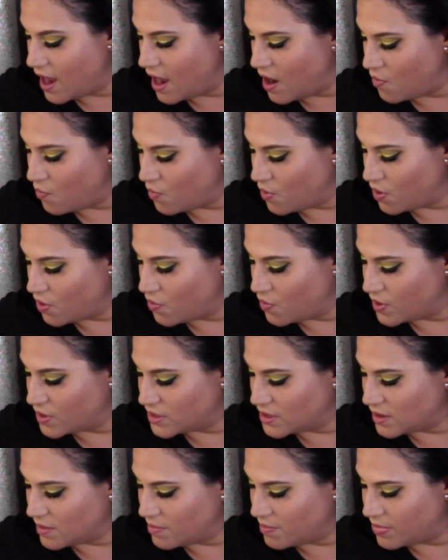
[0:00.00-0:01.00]
and we're going
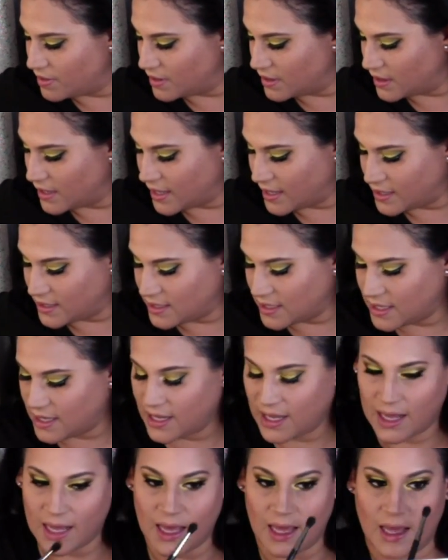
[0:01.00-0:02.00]
to blend it
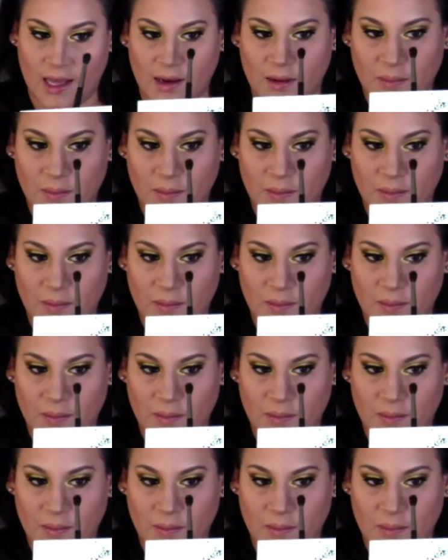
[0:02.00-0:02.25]
in.